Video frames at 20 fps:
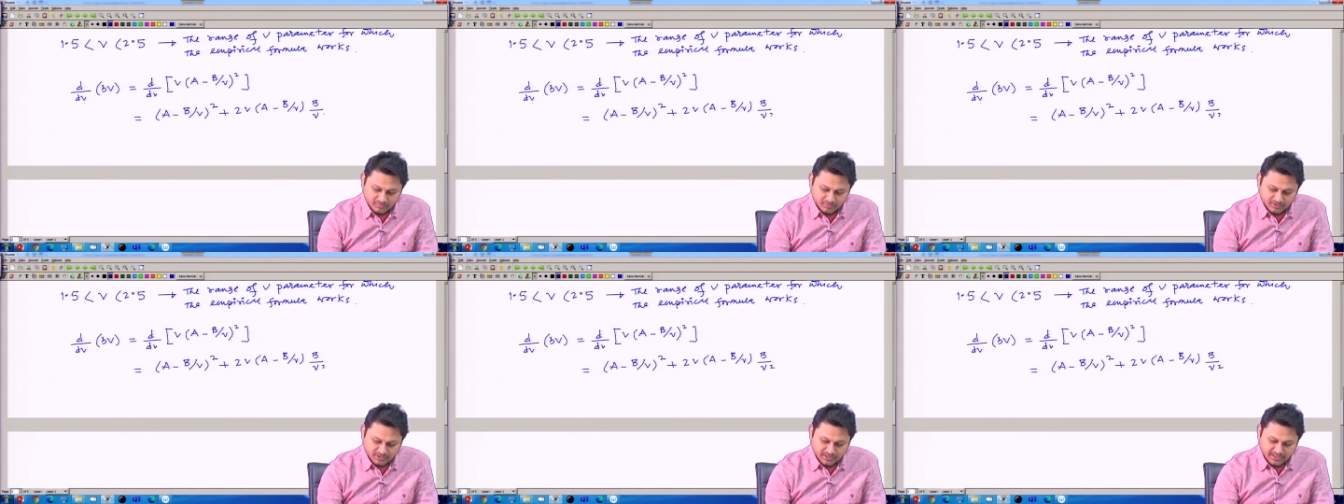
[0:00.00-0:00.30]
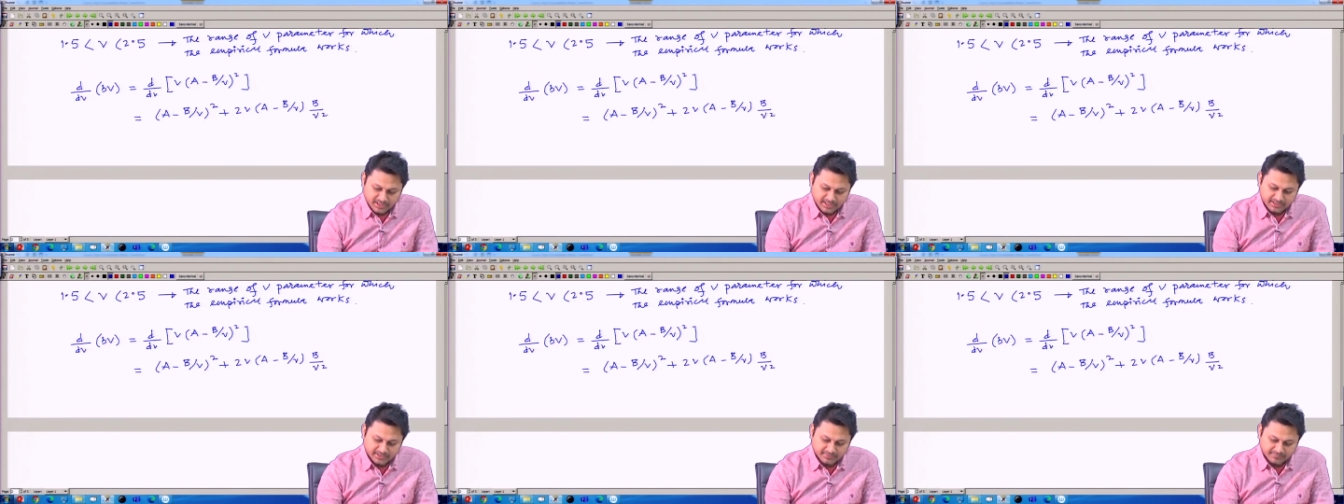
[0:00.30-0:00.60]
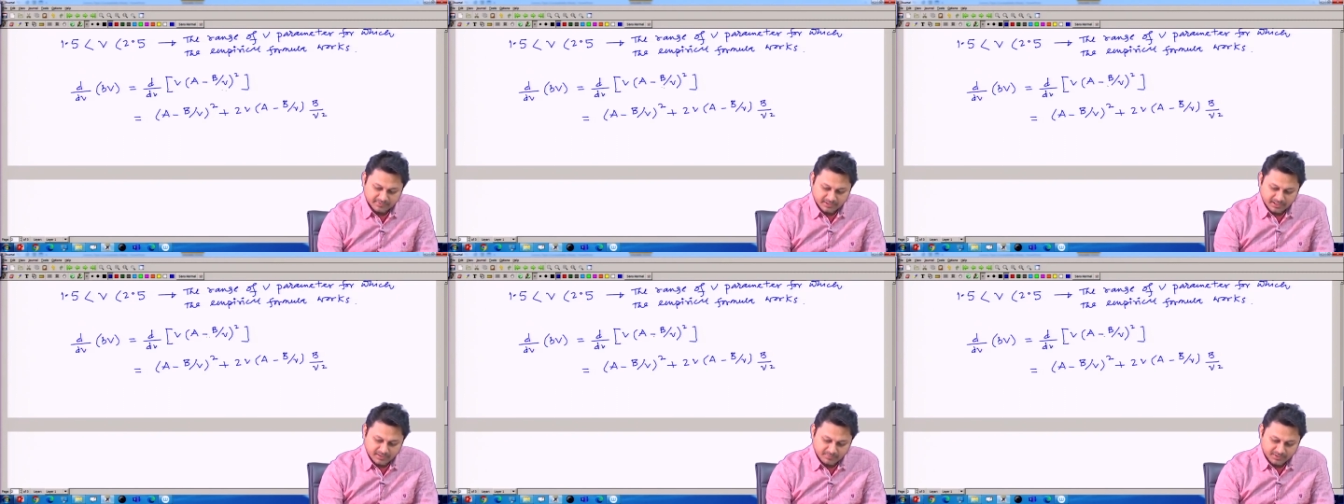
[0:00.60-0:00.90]
with a
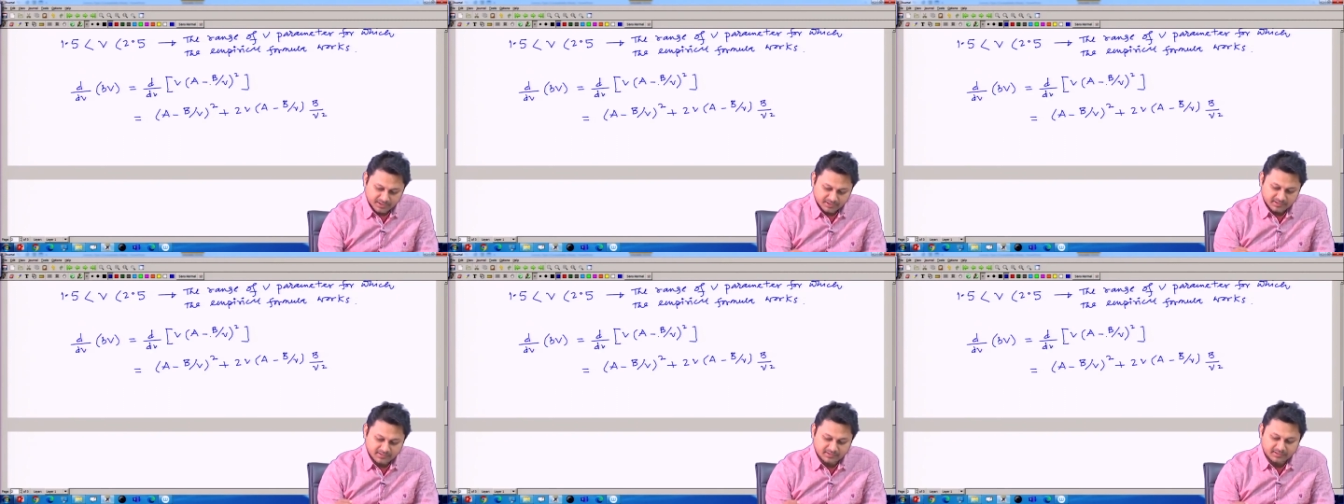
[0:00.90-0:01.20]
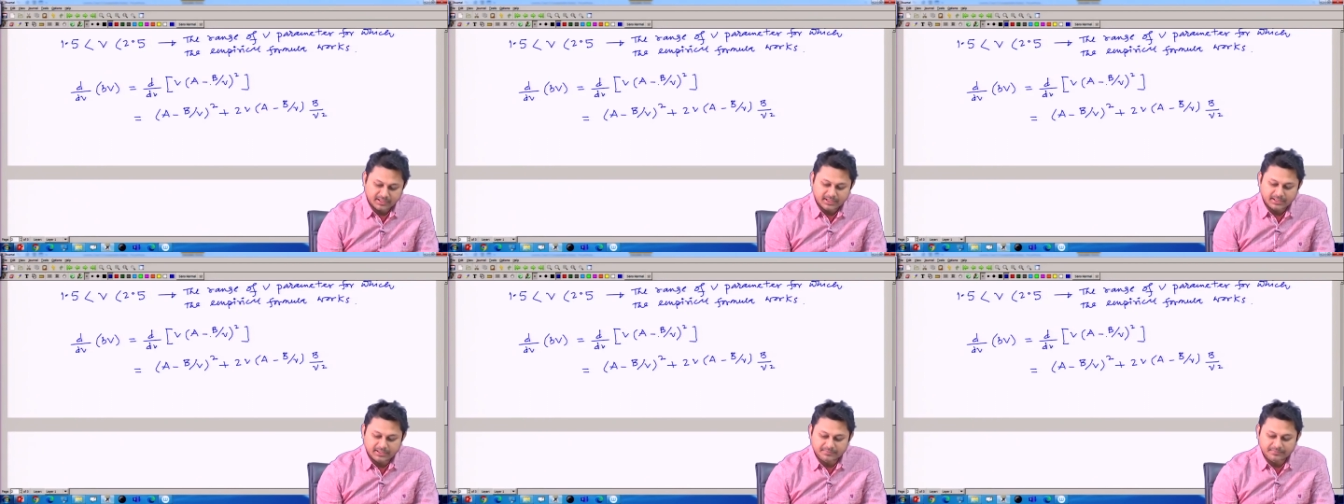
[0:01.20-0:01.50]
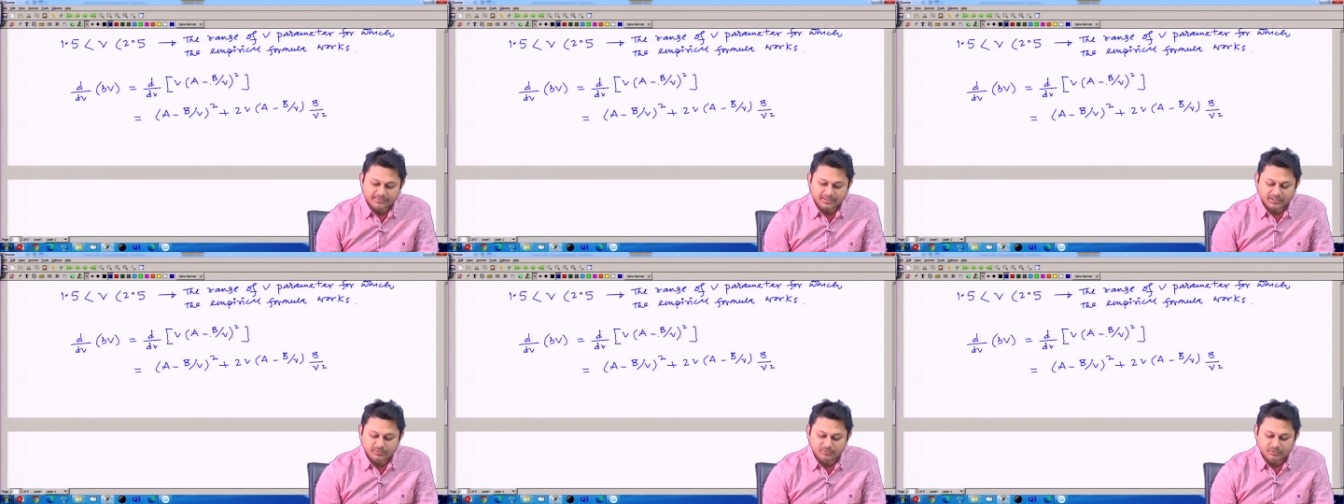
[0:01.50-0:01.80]
negative sign, but this
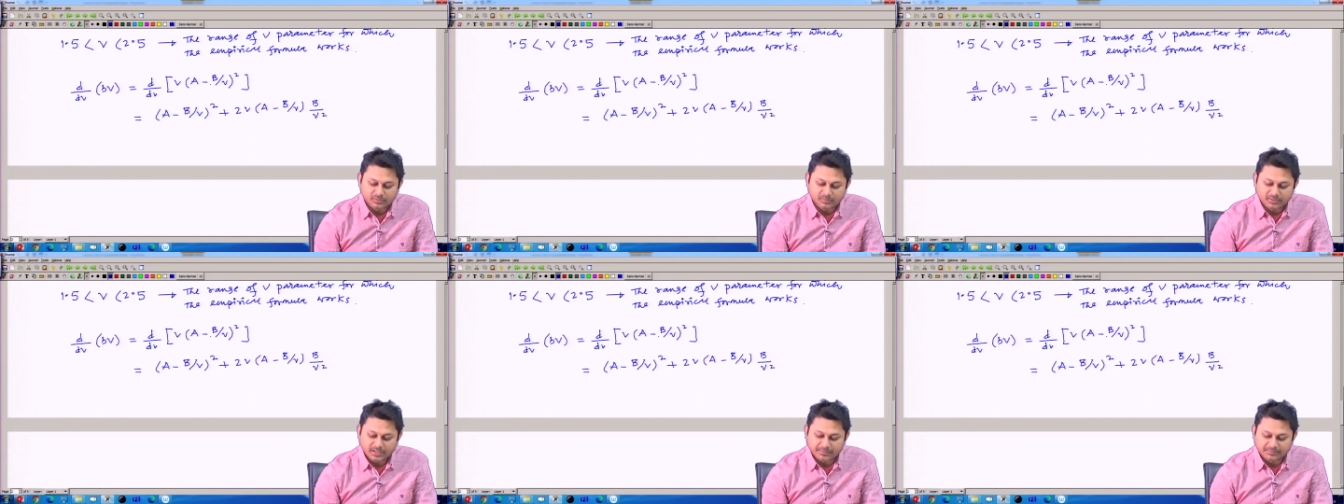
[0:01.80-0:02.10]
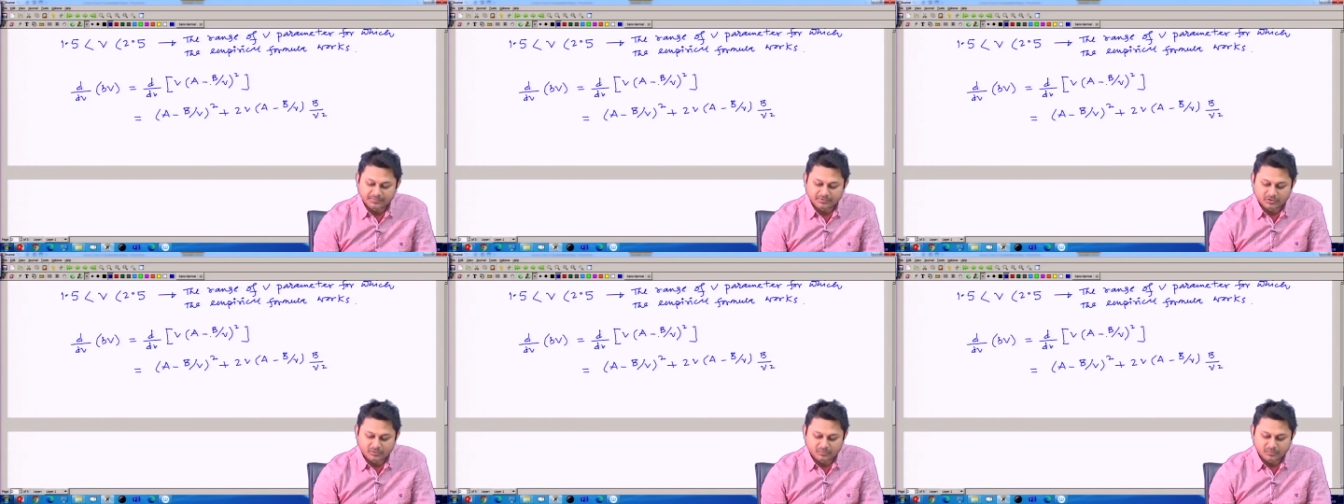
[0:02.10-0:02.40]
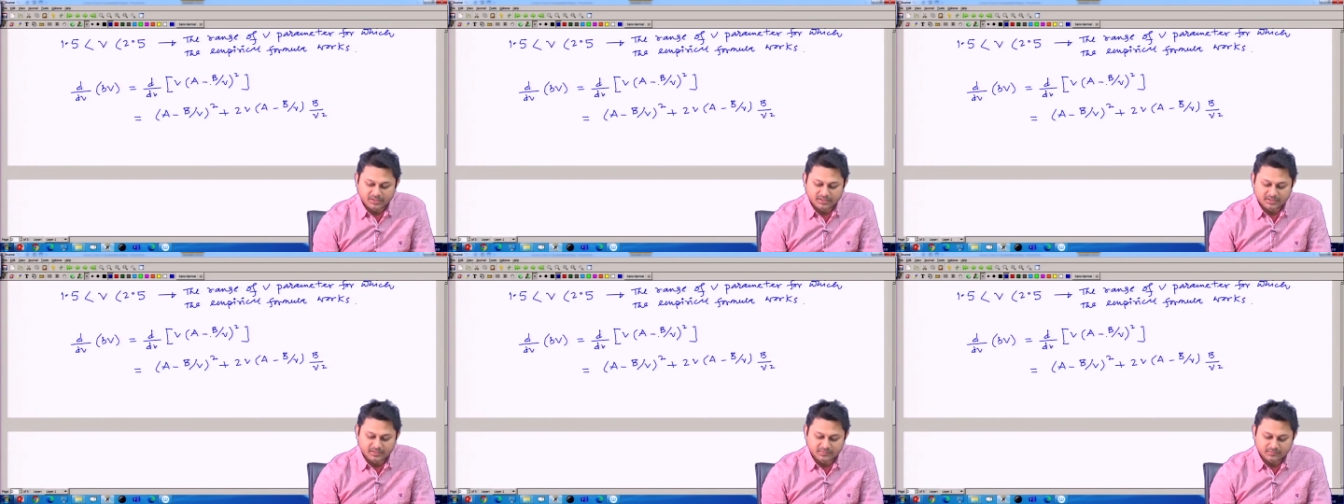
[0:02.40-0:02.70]
negative sign will be
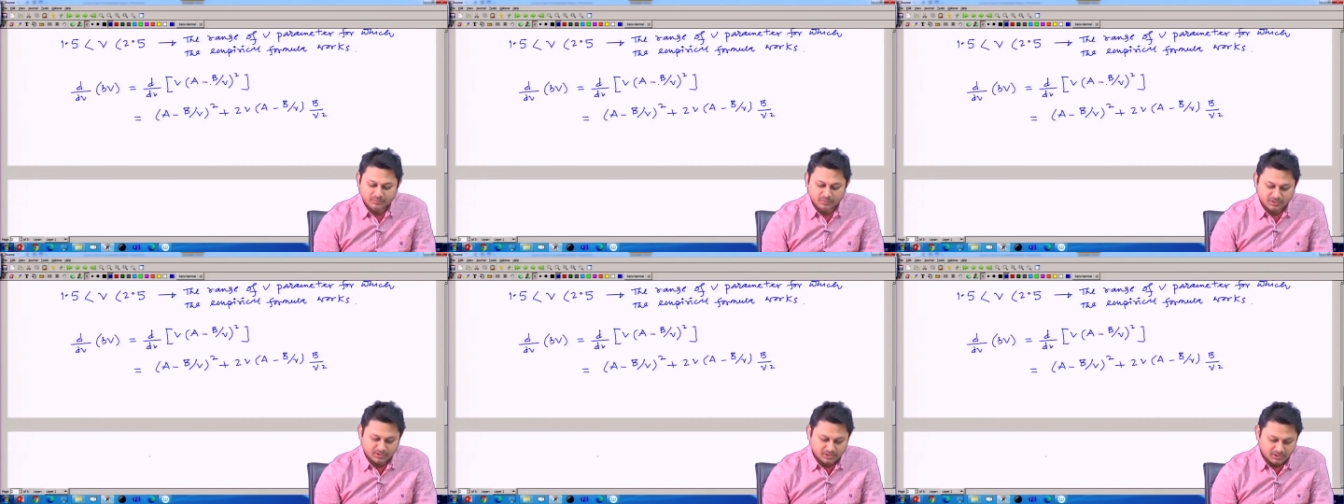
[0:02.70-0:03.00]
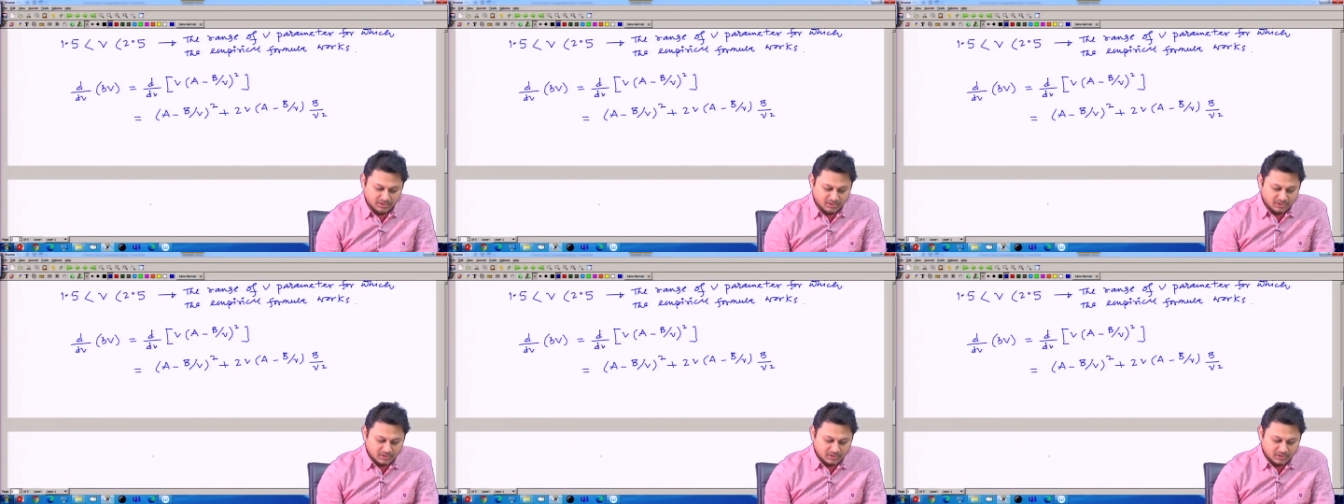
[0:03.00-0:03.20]
absorbed by this one.